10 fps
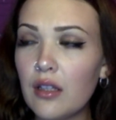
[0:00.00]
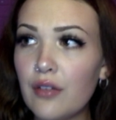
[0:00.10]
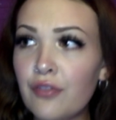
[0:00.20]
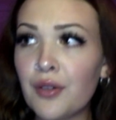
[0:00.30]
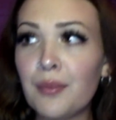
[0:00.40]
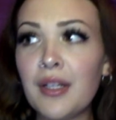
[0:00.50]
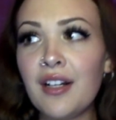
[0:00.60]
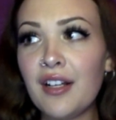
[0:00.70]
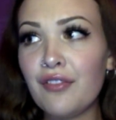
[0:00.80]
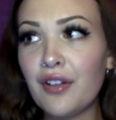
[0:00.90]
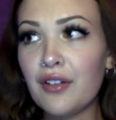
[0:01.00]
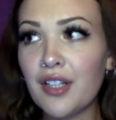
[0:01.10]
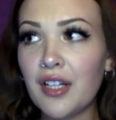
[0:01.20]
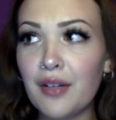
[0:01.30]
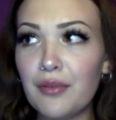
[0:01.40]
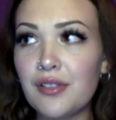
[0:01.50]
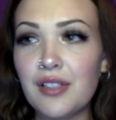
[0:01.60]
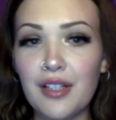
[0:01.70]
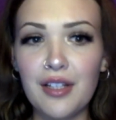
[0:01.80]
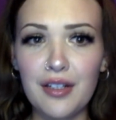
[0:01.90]
For a minute I felt like I was
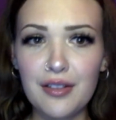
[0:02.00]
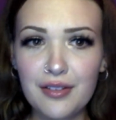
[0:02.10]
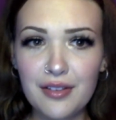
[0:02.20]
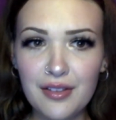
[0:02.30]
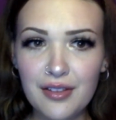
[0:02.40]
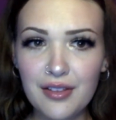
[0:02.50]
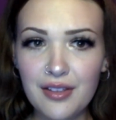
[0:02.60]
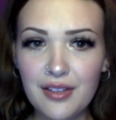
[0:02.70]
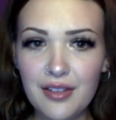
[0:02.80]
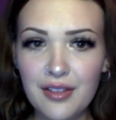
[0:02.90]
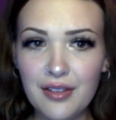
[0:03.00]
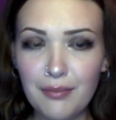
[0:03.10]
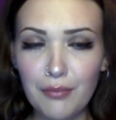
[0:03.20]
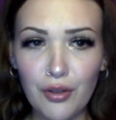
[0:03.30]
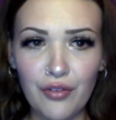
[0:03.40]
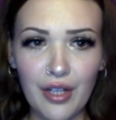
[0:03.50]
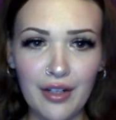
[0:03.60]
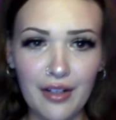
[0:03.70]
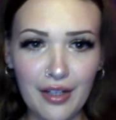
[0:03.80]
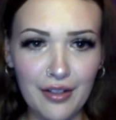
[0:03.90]
like moving.
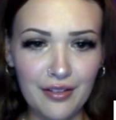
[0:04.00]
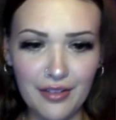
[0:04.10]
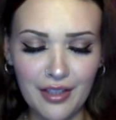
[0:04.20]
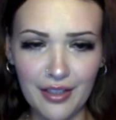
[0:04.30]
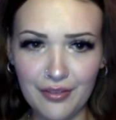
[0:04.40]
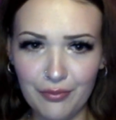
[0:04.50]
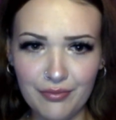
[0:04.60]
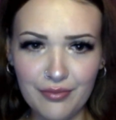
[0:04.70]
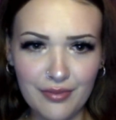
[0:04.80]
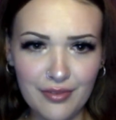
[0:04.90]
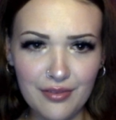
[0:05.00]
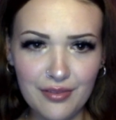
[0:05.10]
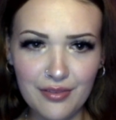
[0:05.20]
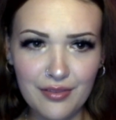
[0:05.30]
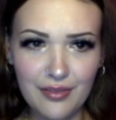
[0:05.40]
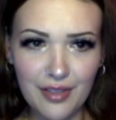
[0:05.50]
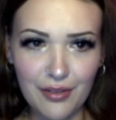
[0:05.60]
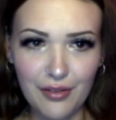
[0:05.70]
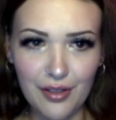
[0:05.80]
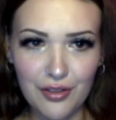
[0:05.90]
I like I, oh,
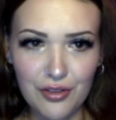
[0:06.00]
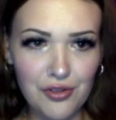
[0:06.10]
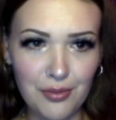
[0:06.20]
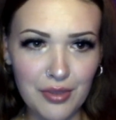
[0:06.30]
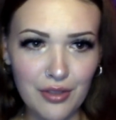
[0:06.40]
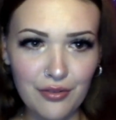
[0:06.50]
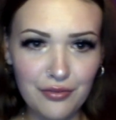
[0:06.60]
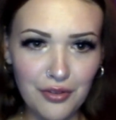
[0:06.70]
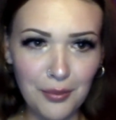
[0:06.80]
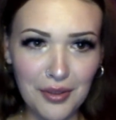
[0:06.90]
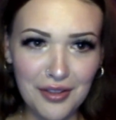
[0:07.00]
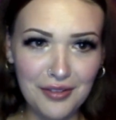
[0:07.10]
I just tripped out for a minute.